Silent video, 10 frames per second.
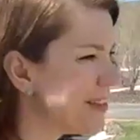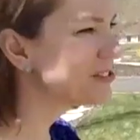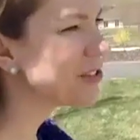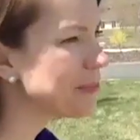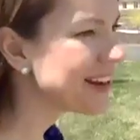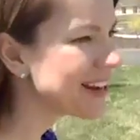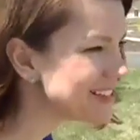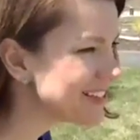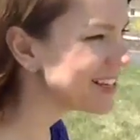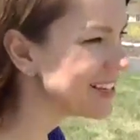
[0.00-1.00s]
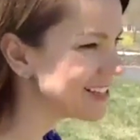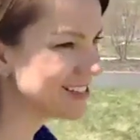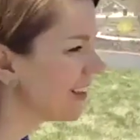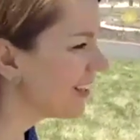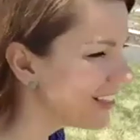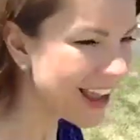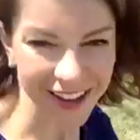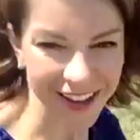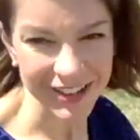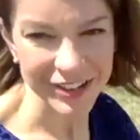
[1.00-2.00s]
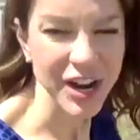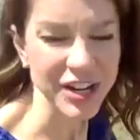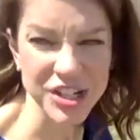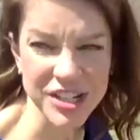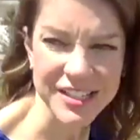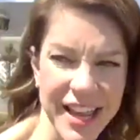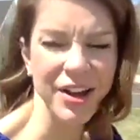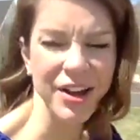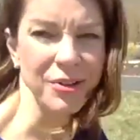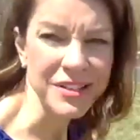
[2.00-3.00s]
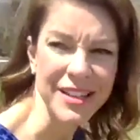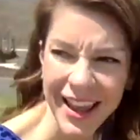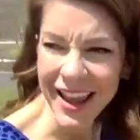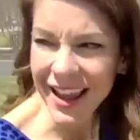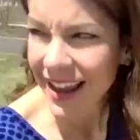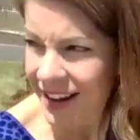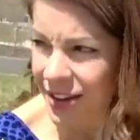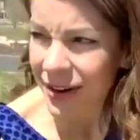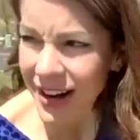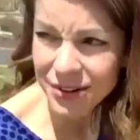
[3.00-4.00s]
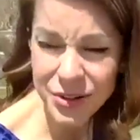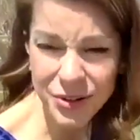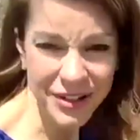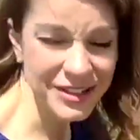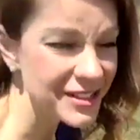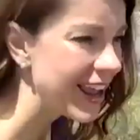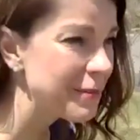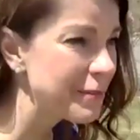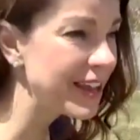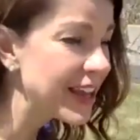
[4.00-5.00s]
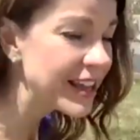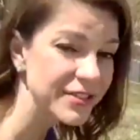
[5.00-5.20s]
so many ideas, like construction sounds and the great outdoors and my kids